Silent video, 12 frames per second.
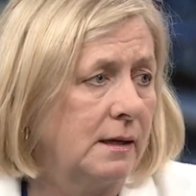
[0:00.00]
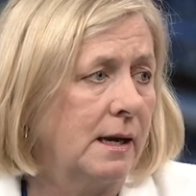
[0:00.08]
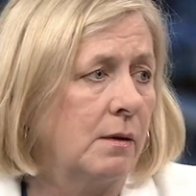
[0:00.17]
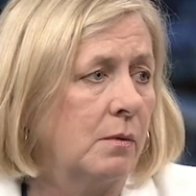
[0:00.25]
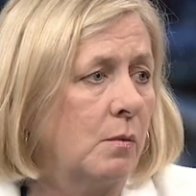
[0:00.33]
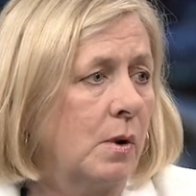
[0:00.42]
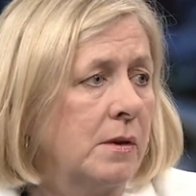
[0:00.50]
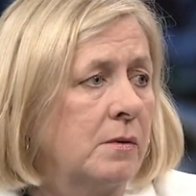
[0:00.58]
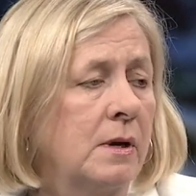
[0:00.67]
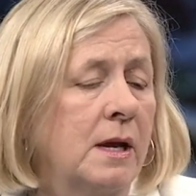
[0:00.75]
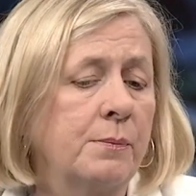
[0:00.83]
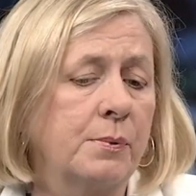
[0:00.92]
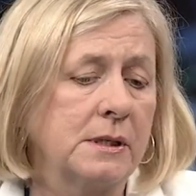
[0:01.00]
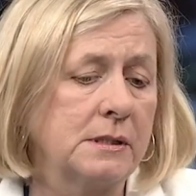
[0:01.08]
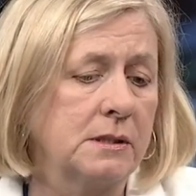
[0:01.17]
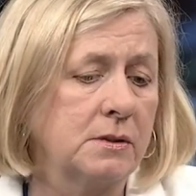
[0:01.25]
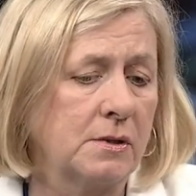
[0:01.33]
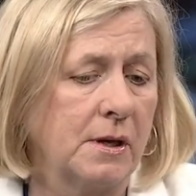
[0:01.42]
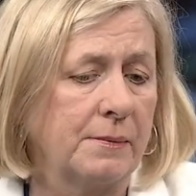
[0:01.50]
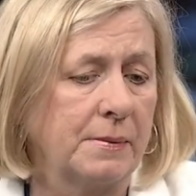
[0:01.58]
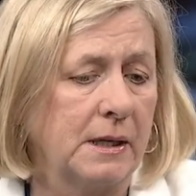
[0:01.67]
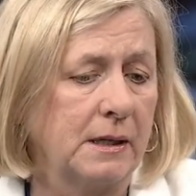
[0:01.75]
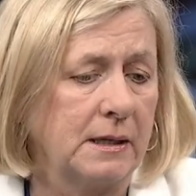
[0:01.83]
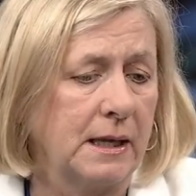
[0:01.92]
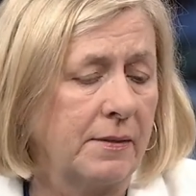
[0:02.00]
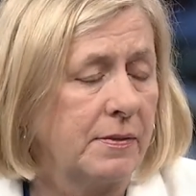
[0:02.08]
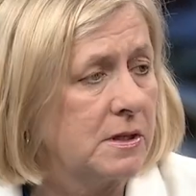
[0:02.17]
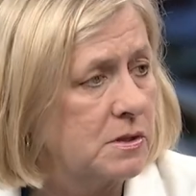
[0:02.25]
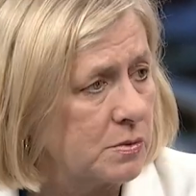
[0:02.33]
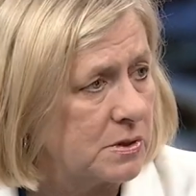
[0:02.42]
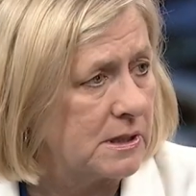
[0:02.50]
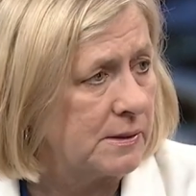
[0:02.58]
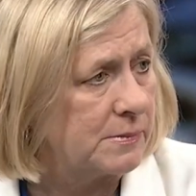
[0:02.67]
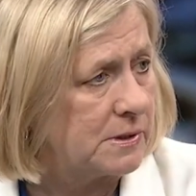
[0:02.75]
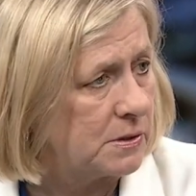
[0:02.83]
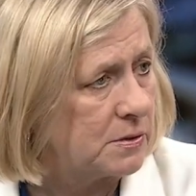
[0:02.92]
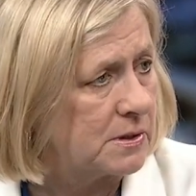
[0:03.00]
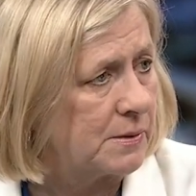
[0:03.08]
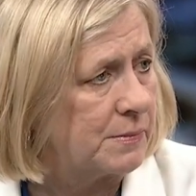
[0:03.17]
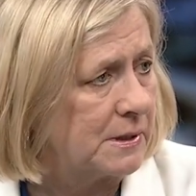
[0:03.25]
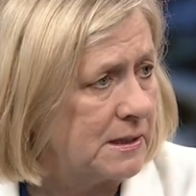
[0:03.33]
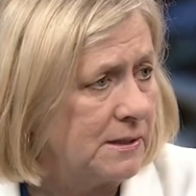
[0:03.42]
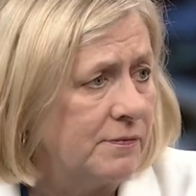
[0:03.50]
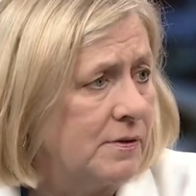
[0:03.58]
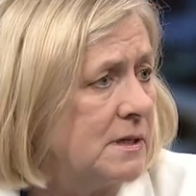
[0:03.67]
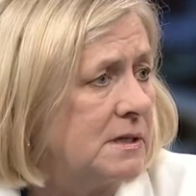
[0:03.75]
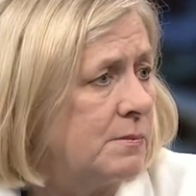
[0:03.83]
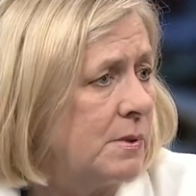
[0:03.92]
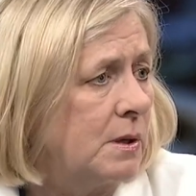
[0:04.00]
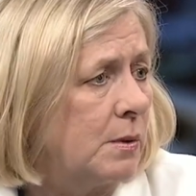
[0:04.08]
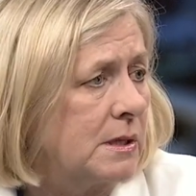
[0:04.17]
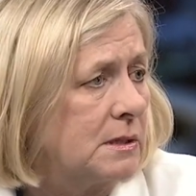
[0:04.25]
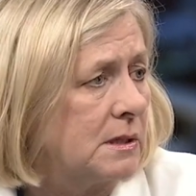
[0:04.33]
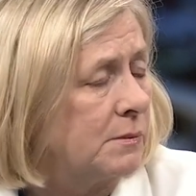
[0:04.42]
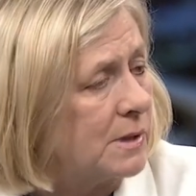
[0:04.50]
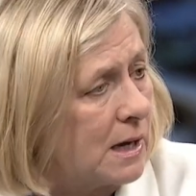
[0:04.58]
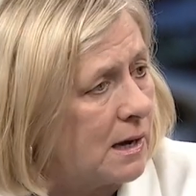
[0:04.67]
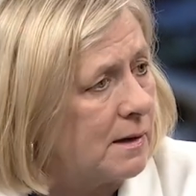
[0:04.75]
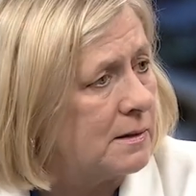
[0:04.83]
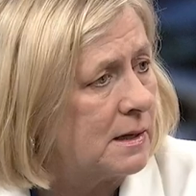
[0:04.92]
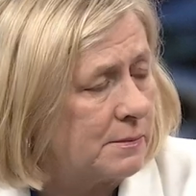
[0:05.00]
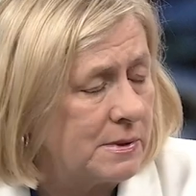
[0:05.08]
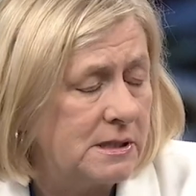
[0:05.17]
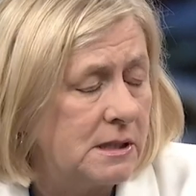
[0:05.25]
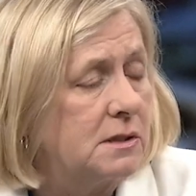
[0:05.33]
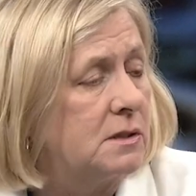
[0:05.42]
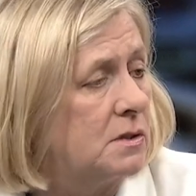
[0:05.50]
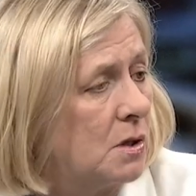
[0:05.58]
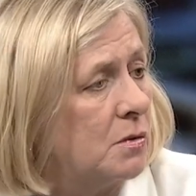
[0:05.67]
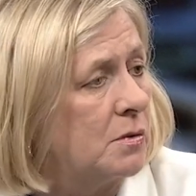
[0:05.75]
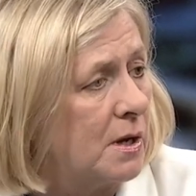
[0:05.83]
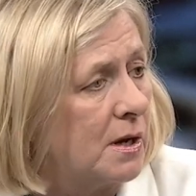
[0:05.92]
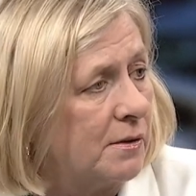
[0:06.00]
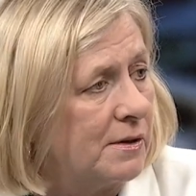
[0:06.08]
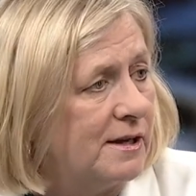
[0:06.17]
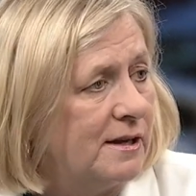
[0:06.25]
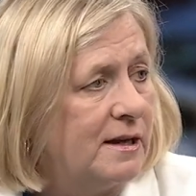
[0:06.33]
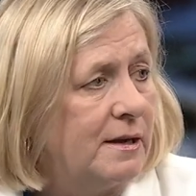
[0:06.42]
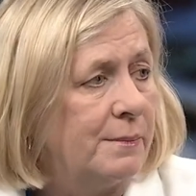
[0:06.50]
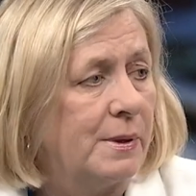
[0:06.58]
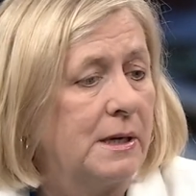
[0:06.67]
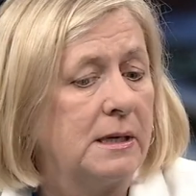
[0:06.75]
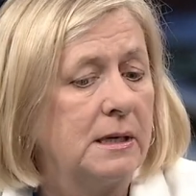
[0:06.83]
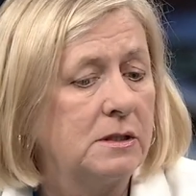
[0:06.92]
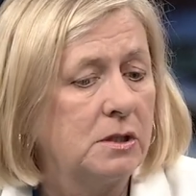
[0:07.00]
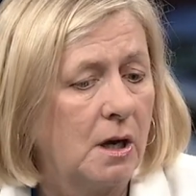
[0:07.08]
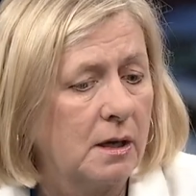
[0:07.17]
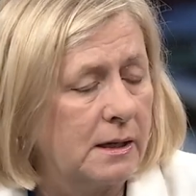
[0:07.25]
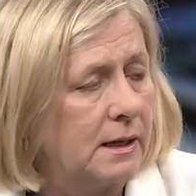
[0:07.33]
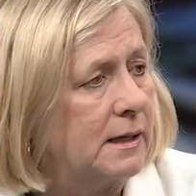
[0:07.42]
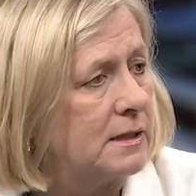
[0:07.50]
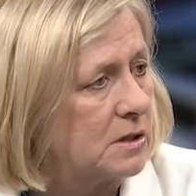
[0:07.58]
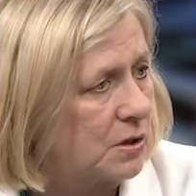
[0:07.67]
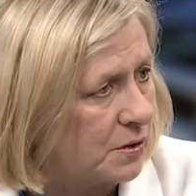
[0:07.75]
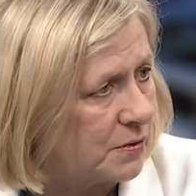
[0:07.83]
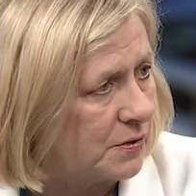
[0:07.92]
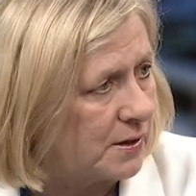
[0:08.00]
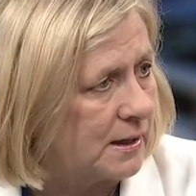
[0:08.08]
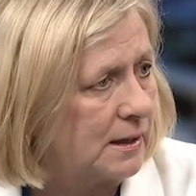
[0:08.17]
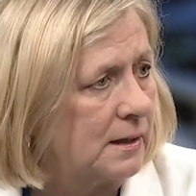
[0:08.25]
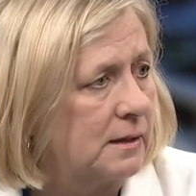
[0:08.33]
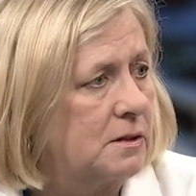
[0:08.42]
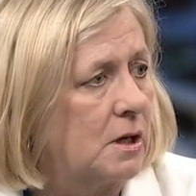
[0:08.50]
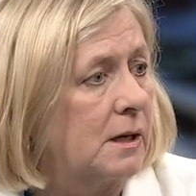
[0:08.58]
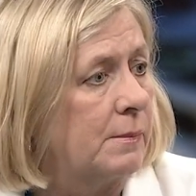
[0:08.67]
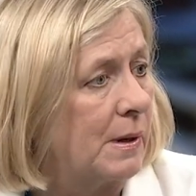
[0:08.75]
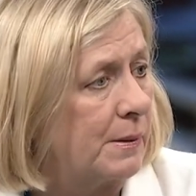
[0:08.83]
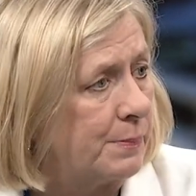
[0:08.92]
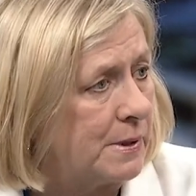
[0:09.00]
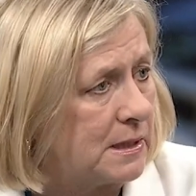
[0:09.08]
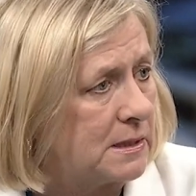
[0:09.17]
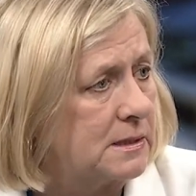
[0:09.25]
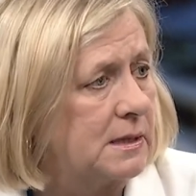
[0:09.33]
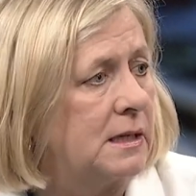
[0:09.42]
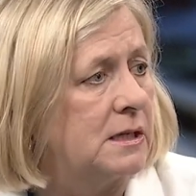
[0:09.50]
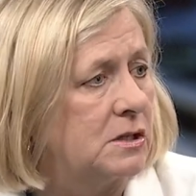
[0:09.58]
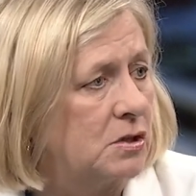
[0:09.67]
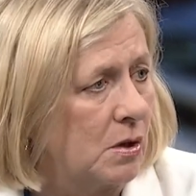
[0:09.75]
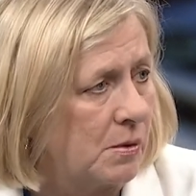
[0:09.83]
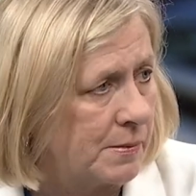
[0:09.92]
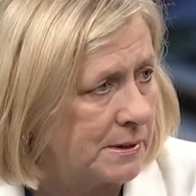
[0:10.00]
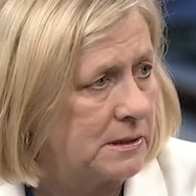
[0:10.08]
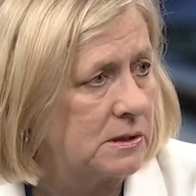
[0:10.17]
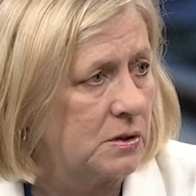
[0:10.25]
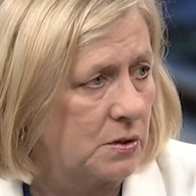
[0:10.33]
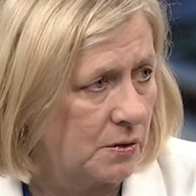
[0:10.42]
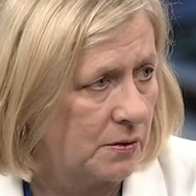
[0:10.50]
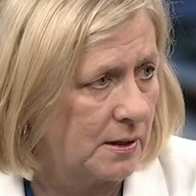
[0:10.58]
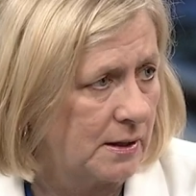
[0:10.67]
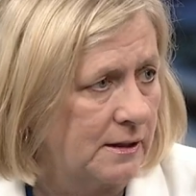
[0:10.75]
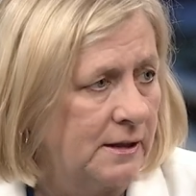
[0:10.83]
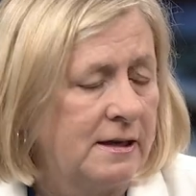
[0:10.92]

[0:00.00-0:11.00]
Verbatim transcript: Now, whether or not President Trump can get this regime to do something different is the big question, and we, uh, we just don't know. But talking is a good thing. Talking about peace and disarmament is a good thing.